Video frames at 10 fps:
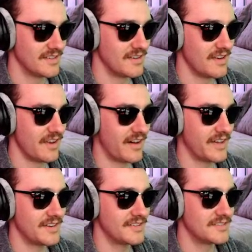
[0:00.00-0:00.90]

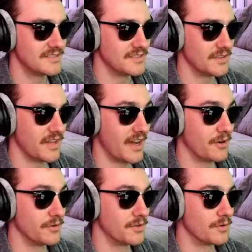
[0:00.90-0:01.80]
not
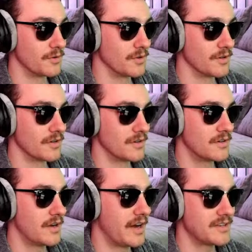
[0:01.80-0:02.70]
loud, or
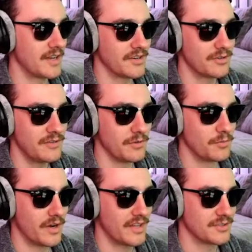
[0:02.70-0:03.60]
I don't
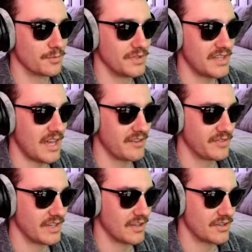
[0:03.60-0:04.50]
even want it to really
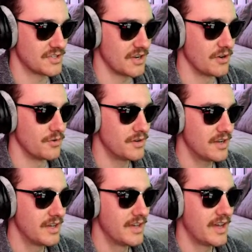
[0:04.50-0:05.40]
have like a
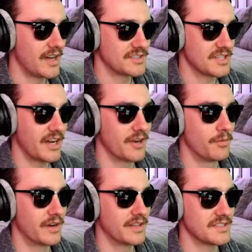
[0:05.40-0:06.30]
tone. I just kind
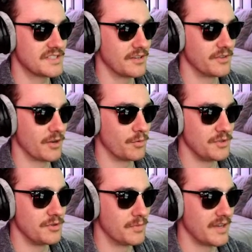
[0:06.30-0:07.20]
of want it to sound like
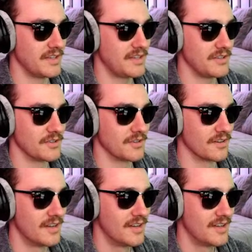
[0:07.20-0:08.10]
what you might
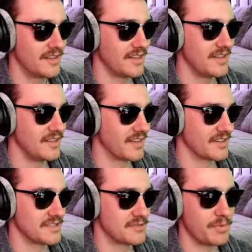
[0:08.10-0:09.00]
hear in
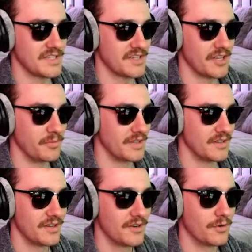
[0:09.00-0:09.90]
like a space
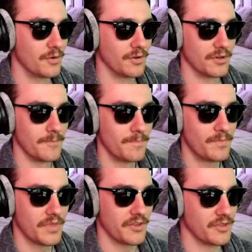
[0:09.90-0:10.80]
helmet or
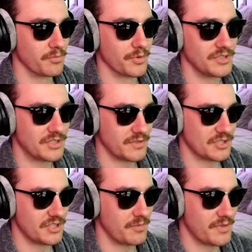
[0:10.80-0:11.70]
on the bridge of a
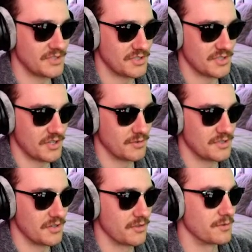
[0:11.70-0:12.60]
ship that's just
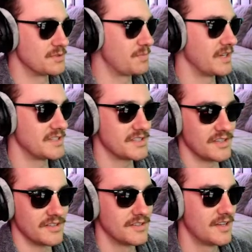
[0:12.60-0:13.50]
coasting through space
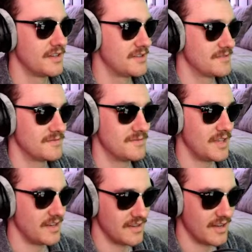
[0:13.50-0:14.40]
and
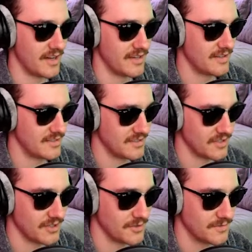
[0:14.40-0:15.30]
not,
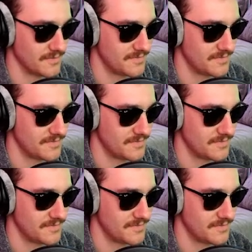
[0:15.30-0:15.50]
you know.